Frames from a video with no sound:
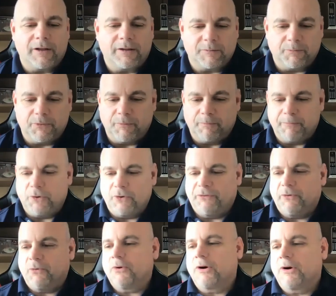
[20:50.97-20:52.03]
that's a
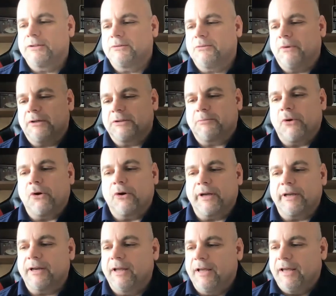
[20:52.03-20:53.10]
beautiful words. Well
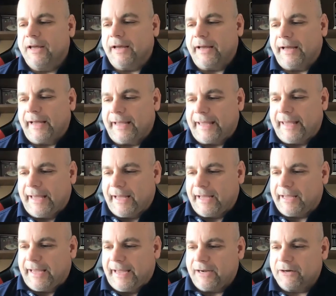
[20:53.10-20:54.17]
spoken. I
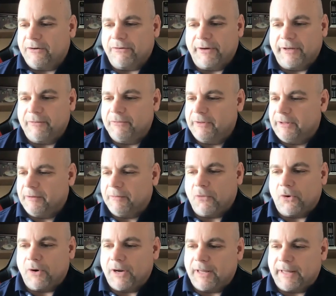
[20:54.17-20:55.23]
can't agree with you
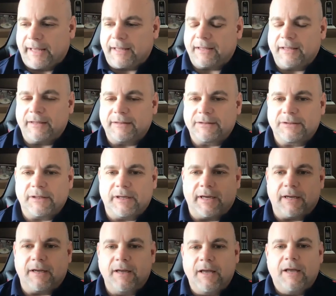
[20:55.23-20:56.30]
more on that. It's, you
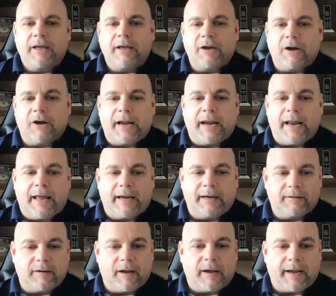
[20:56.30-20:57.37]
know,
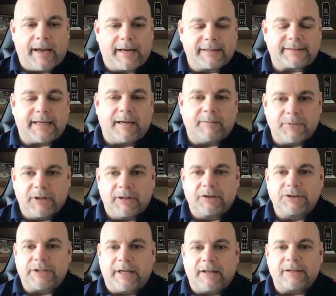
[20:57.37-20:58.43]
and I got to say, I'm a little
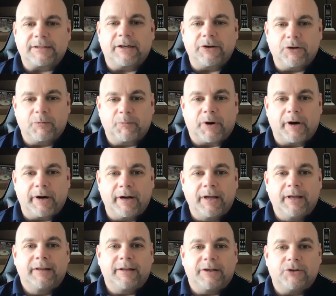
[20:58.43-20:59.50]
jealous on your part
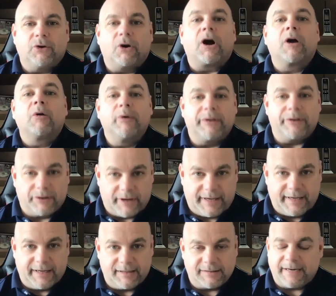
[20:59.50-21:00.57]
that you are with your
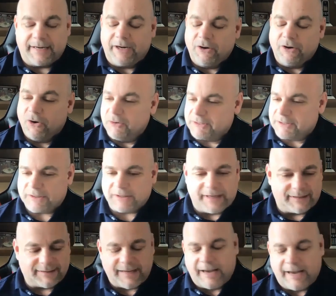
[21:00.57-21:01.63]
kids. And I know
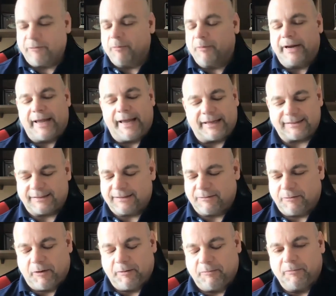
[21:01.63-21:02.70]
it's everybody has
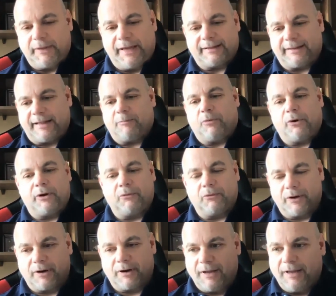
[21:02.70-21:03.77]
to get to that point
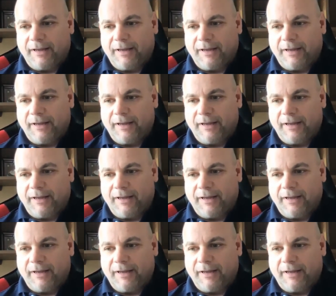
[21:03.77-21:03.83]
where,